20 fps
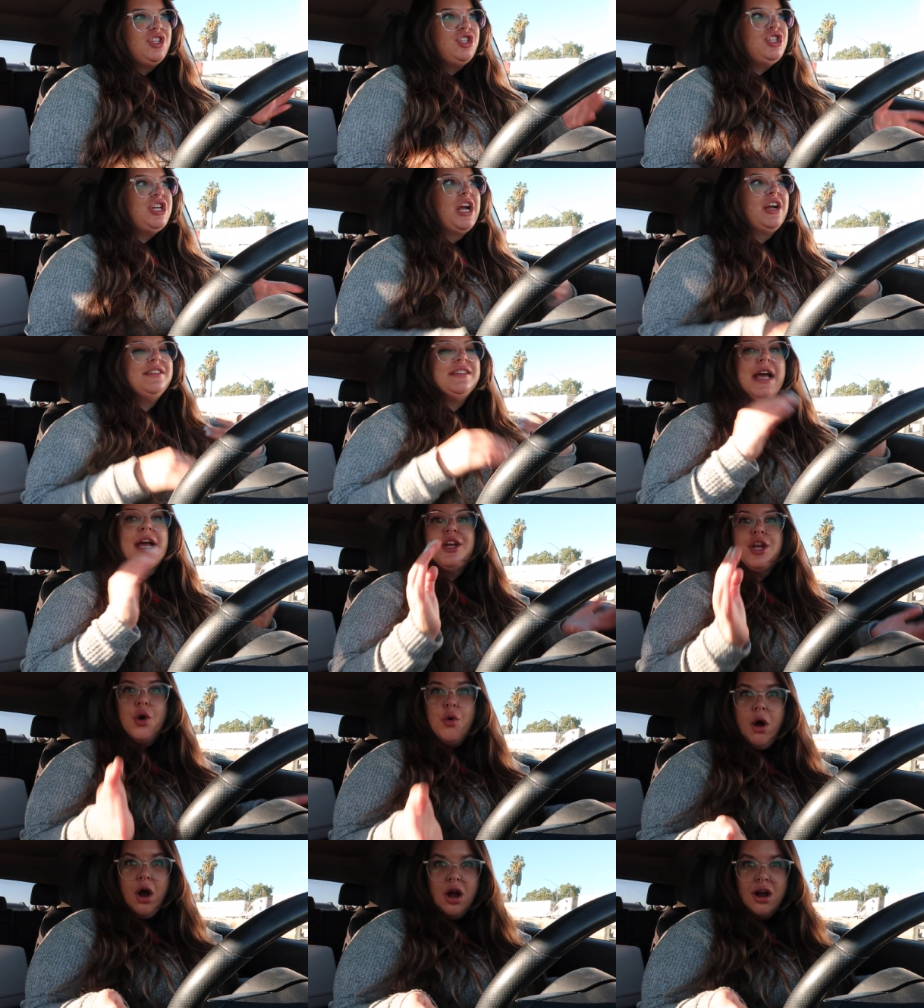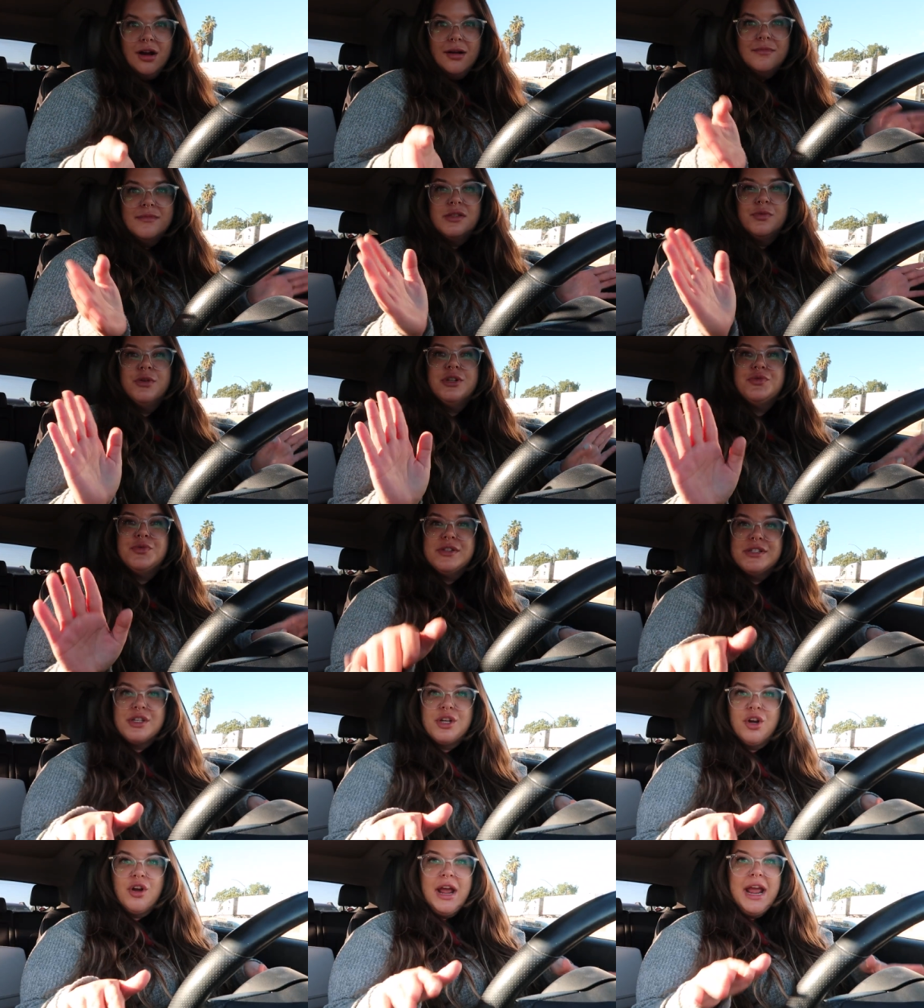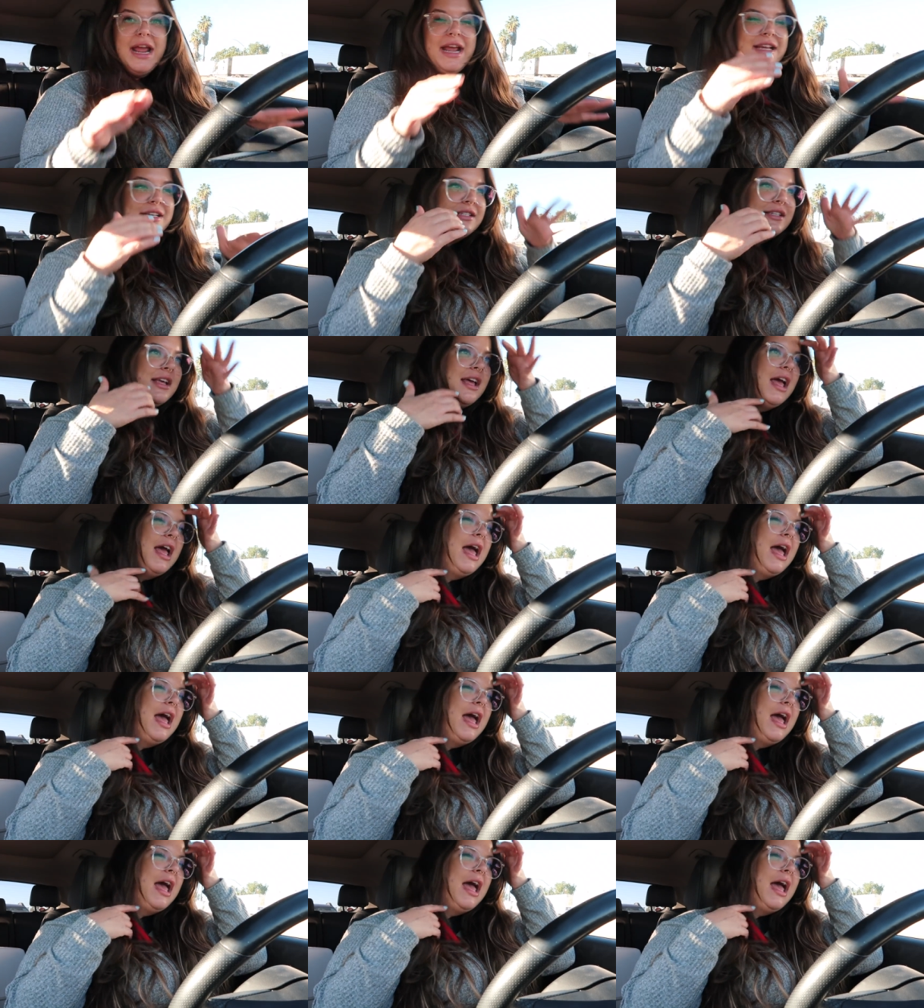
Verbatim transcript: The chairs had no arms, which was great.